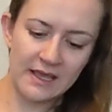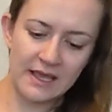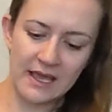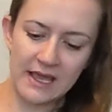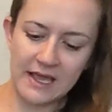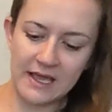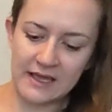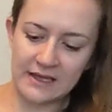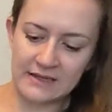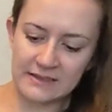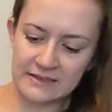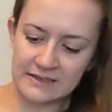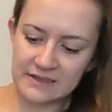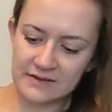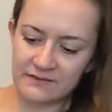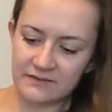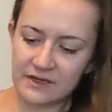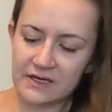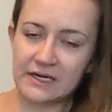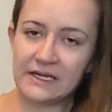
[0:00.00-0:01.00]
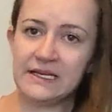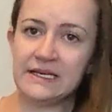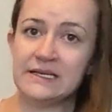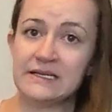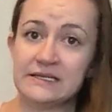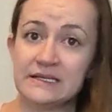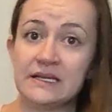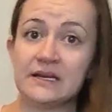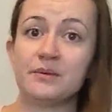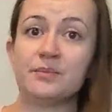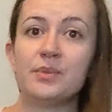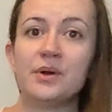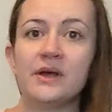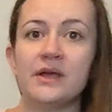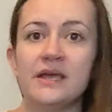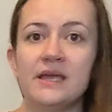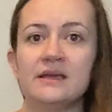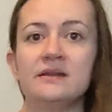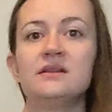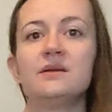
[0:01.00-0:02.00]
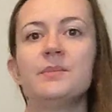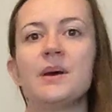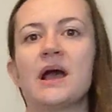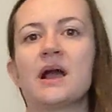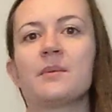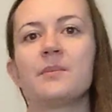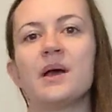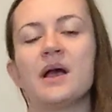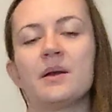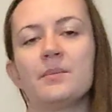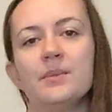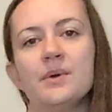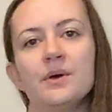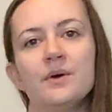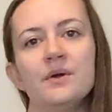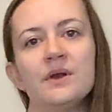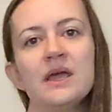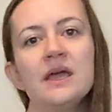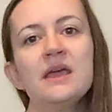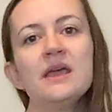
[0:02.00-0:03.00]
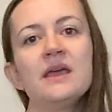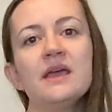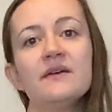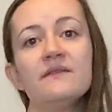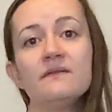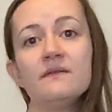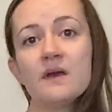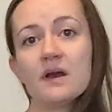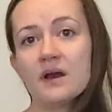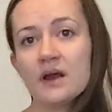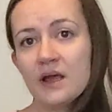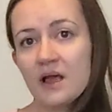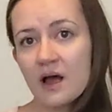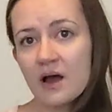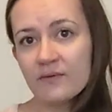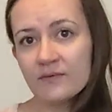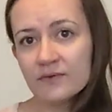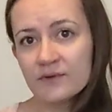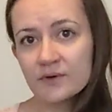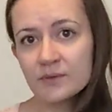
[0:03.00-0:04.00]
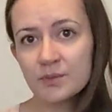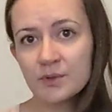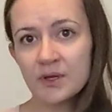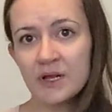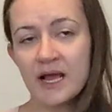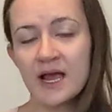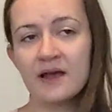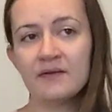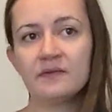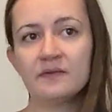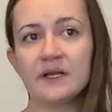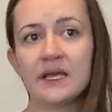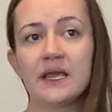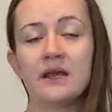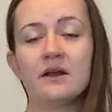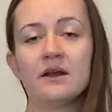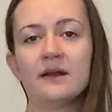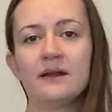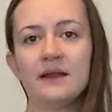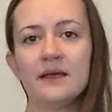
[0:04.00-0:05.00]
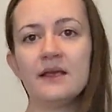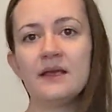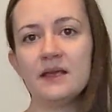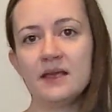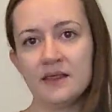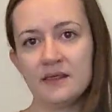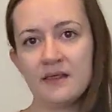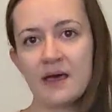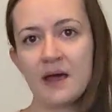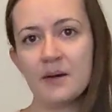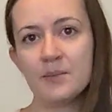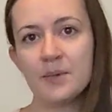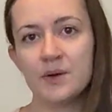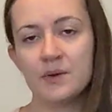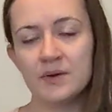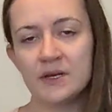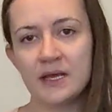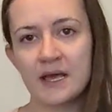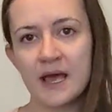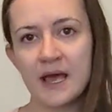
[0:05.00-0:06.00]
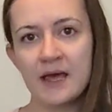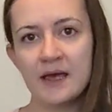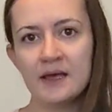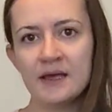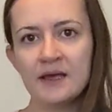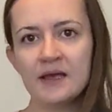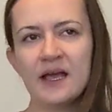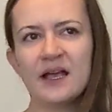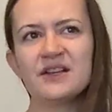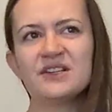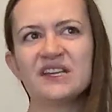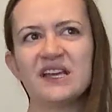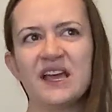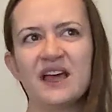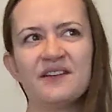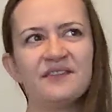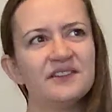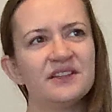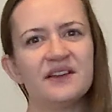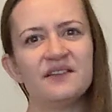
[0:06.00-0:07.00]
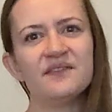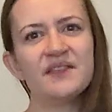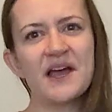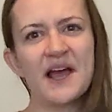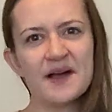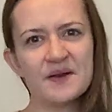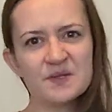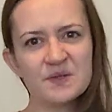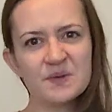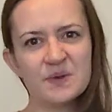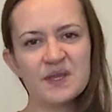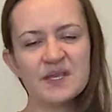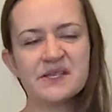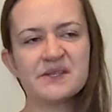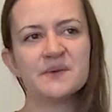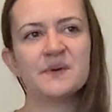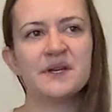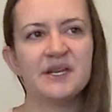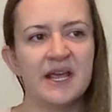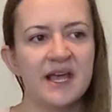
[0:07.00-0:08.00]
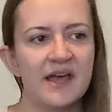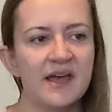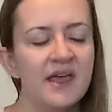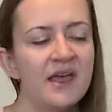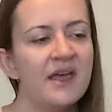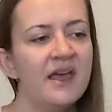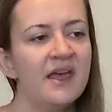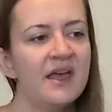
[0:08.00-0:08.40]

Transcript: and very easy to put into backpack mode. Very comfortable. I haven't carried it in that mode yet. Actually, I haven't left the house with this one yet,